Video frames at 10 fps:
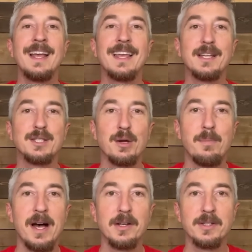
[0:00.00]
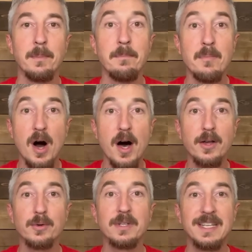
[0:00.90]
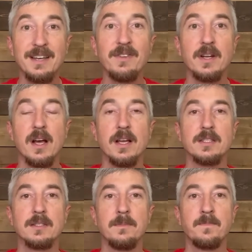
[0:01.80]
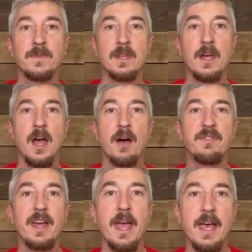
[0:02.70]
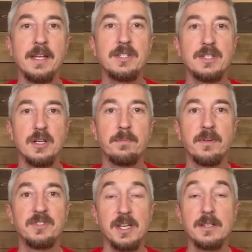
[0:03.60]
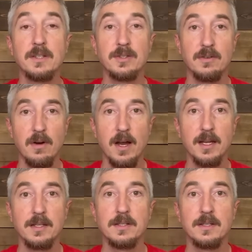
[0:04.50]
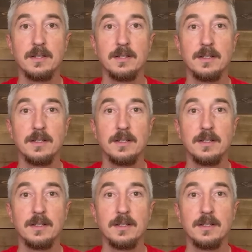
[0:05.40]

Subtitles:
It is about the model given us of the headship of Jesus Christ